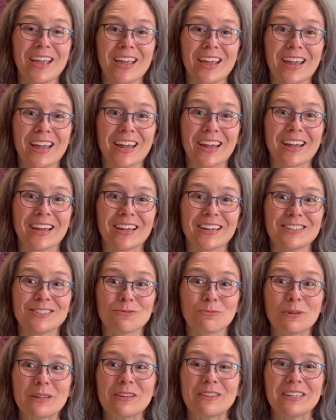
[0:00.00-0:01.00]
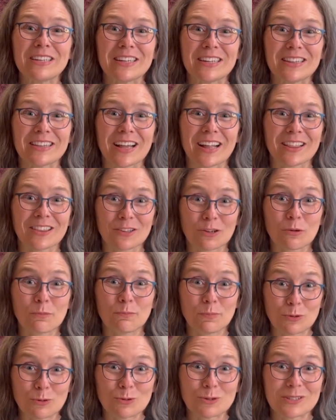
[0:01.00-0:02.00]
And we need that little
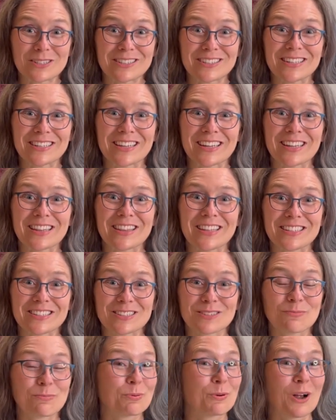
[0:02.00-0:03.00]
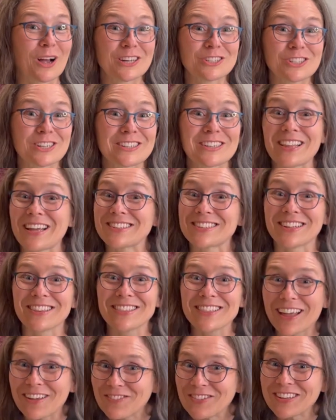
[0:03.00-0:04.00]
boost to get this project that's
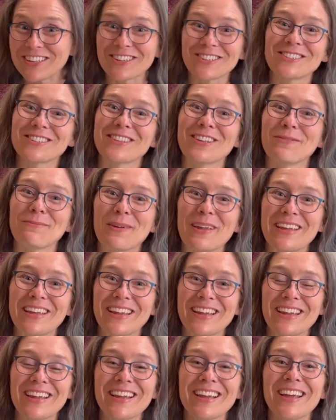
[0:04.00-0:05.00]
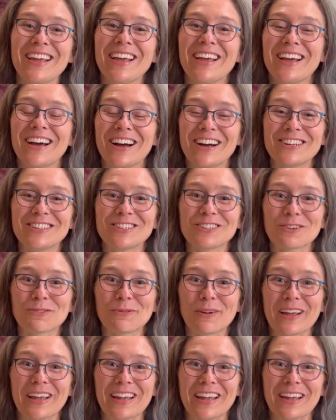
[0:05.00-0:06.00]
11 years in the making
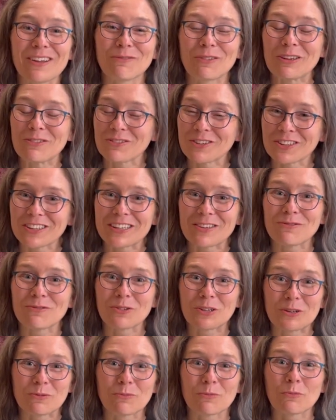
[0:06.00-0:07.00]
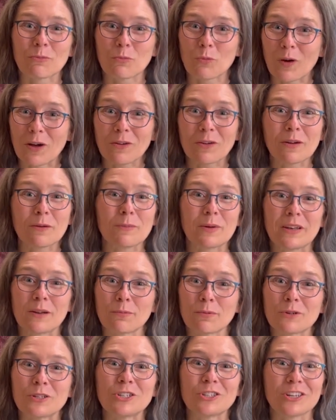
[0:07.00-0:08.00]
underway. And we really would welcome and
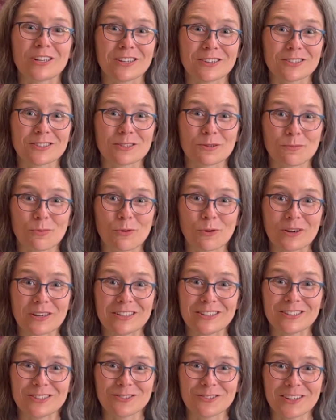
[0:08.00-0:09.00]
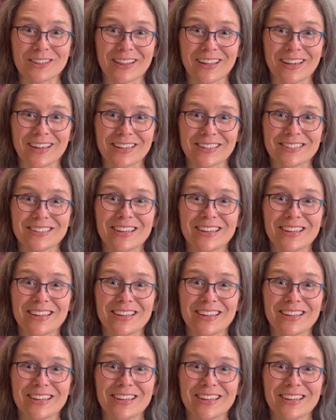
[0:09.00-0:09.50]
appreciate your support in doing that.